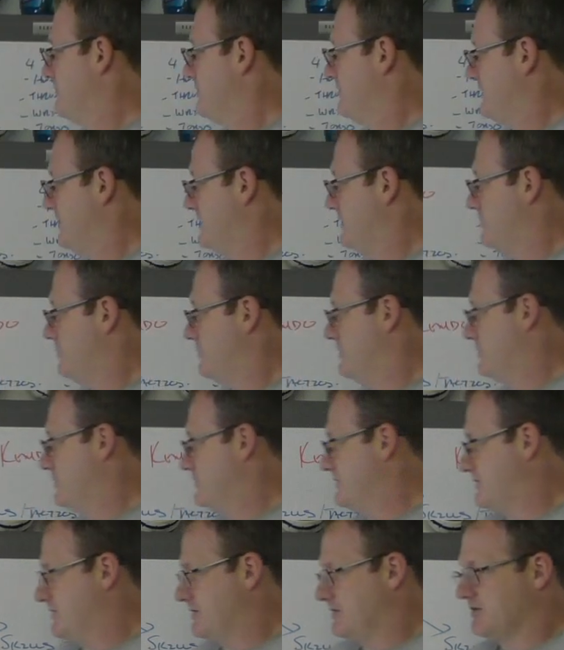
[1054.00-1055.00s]
We
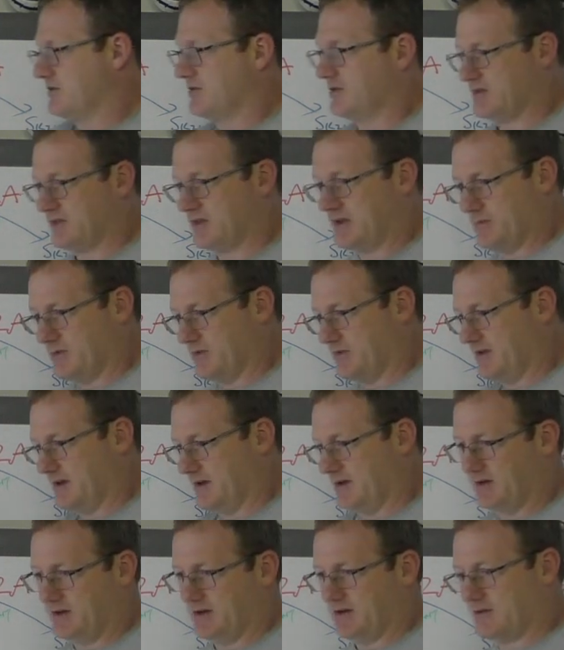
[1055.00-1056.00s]
reduce these number of
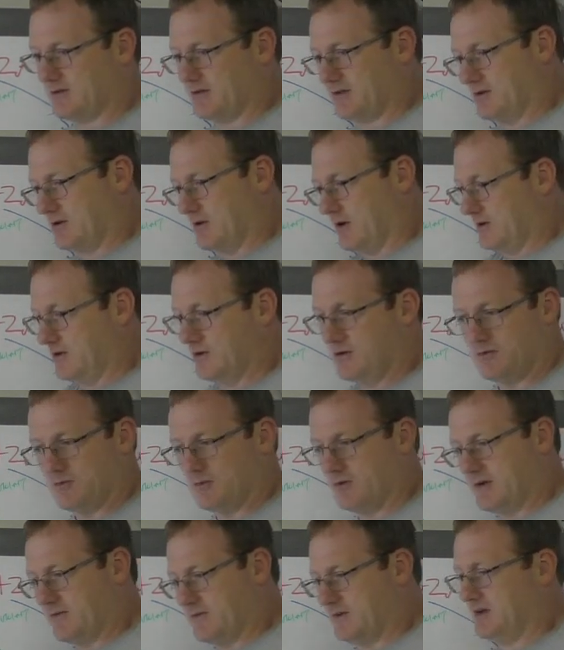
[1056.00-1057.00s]
techniques. I use
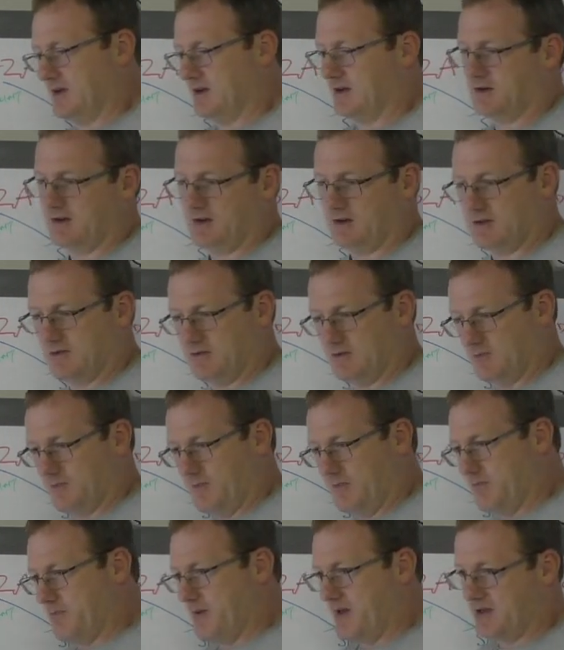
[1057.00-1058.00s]
whatever technique is
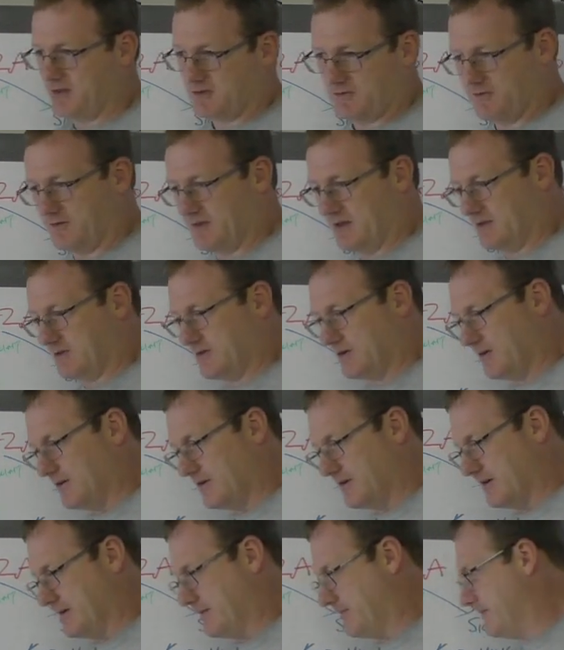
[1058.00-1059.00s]
best for that
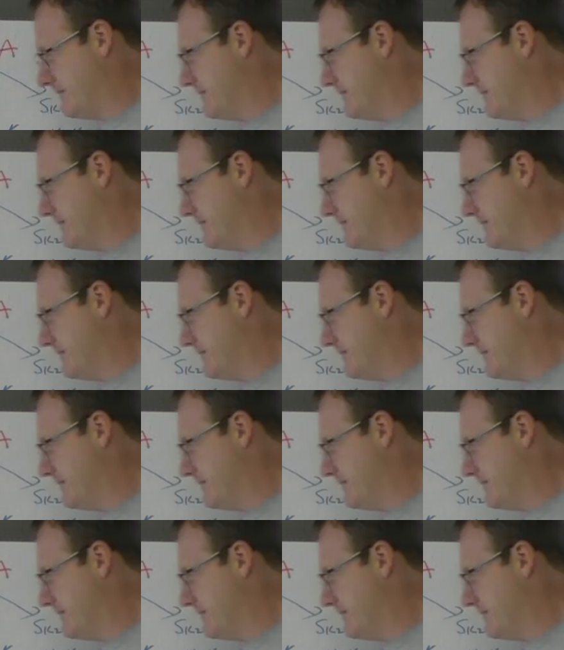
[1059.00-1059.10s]
time.